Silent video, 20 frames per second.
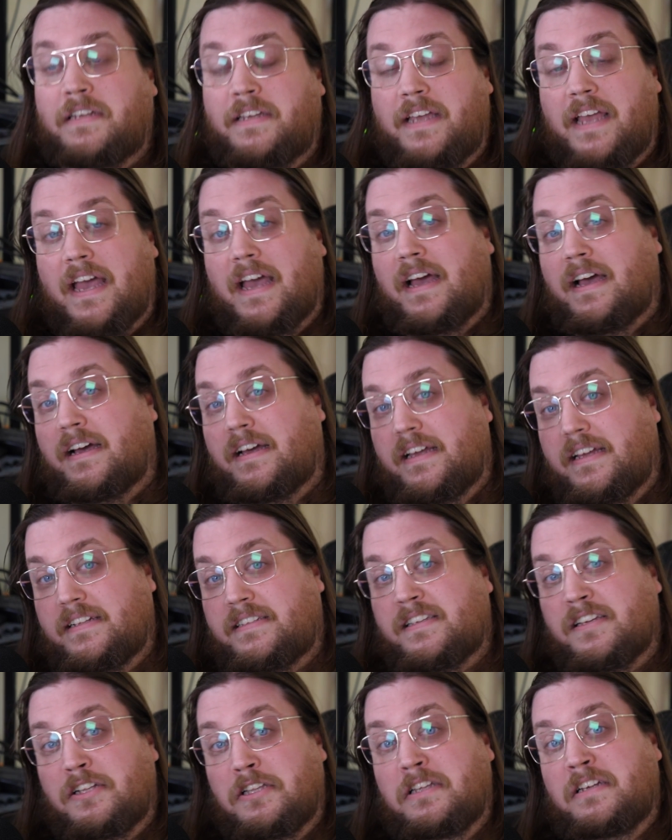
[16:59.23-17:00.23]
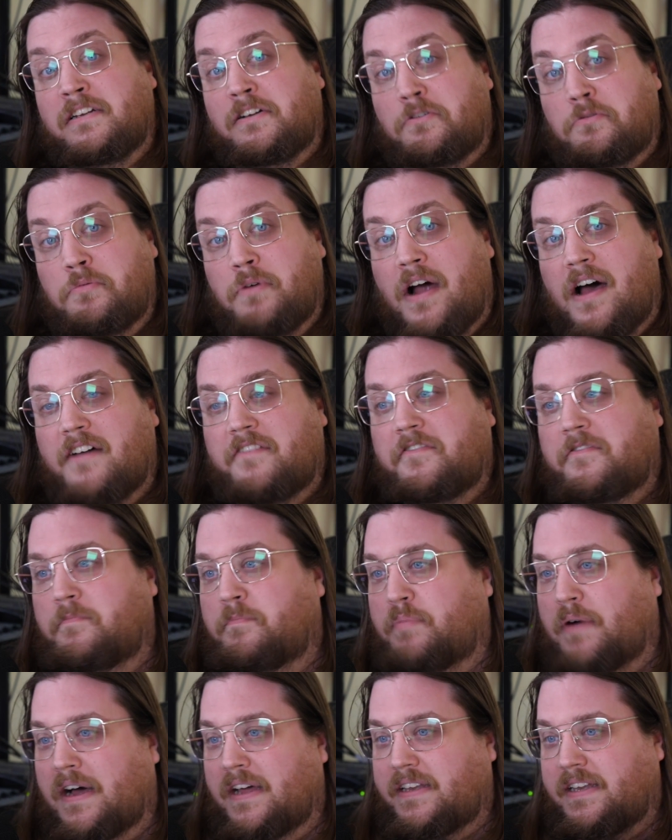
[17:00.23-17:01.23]
yeah, it's a little rough,
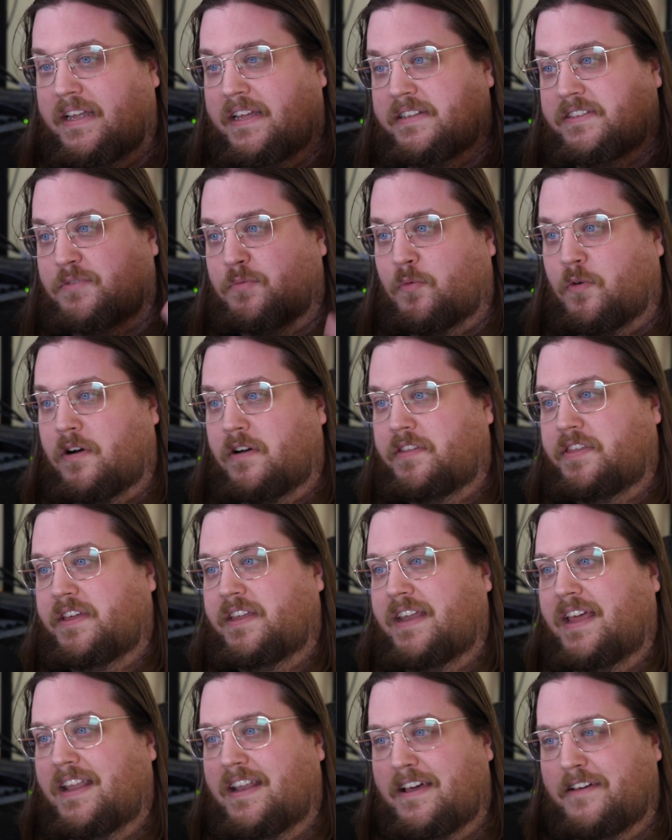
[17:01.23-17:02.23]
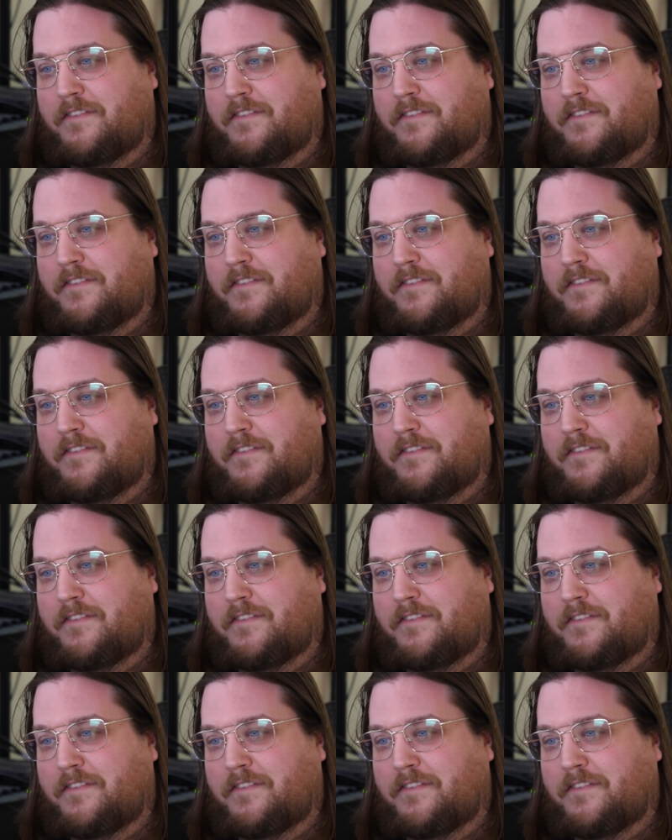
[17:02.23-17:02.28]
but it's worth it. And